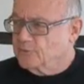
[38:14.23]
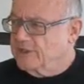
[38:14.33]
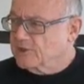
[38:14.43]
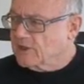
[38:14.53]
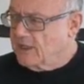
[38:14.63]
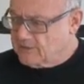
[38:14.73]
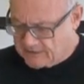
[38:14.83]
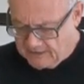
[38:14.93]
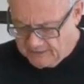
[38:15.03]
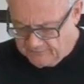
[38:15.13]
reach out
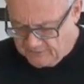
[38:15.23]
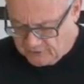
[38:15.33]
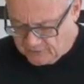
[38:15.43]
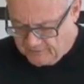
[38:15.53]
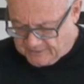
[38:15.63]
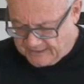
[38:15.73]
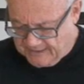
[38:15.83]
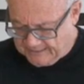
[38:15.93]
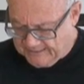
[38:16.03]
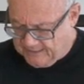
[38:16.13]
to individuals
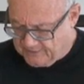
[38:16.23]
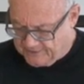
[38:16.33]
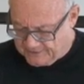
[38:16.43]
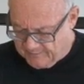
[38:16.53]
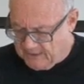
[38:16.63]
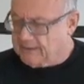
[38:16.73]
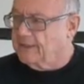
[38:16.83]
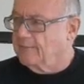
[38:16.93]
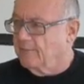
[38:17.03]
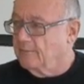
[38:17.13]
and leaders among
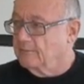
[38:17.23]
them.